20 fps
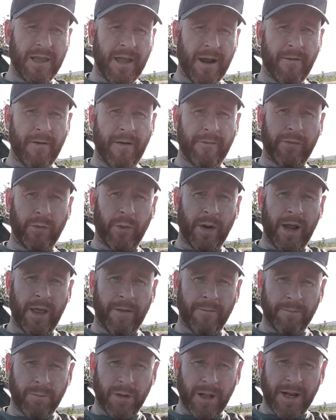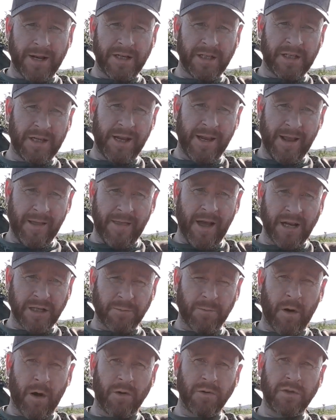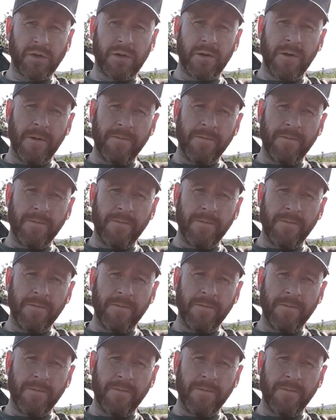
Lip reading: there and everywhere. The plan is to hit that spot.